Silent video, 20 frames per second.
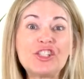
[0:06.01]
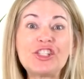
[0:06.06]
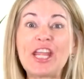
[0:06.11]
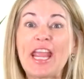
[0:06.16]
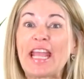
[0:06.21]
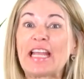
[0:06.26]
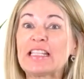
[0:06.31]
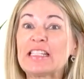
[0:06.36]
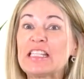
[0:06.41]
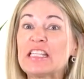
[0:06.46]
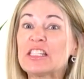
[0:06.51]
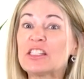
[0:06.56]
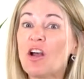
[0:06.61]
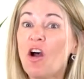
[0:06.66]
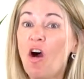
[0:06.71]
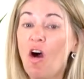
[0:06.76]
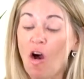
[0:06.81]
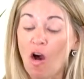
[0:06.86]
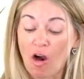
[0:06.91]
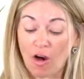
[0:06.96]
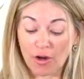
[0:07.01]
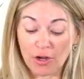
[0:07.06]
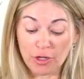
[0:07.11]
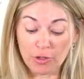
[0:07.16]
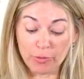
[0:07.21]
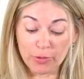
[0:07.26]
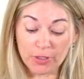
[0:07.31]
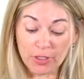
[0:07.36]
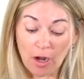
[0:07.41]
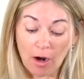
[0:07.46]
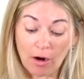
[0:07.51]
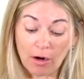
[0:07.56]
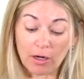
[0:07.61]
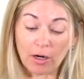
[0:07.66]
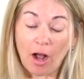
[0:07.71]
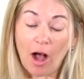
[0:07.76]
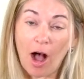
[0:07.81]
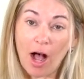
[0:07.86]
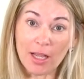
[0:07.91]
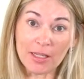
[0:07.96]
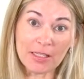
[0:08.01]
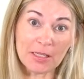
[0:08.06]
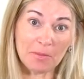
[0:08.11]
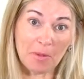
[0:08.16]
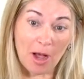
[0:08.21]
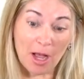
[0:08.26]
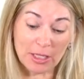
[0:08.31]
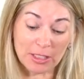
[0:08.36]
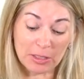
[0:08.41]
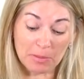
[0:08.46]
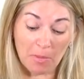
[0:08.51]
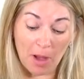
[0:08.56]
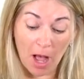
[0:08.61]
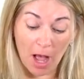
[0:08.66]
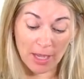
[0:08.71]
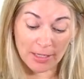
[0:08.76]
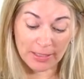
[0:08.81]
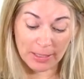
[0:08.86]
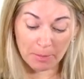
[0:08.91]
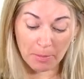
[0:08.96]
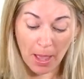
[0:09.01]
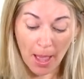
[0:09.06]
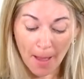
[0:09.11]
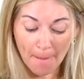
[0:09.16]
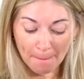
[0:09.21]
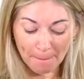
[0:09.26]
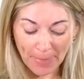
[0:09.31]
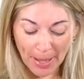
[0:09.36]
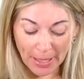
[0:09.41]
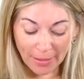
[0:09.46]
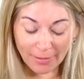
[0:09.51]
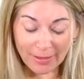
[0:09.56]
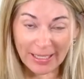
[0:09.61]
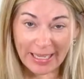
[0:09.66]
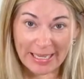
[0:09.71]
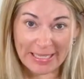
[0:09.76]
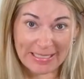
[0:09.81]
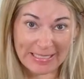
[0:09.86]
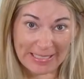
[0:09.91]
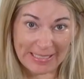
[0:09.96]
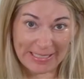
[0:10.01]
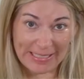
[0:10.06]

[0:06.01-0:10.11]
Chances are you saw our awesome, awesome, awesome pelican to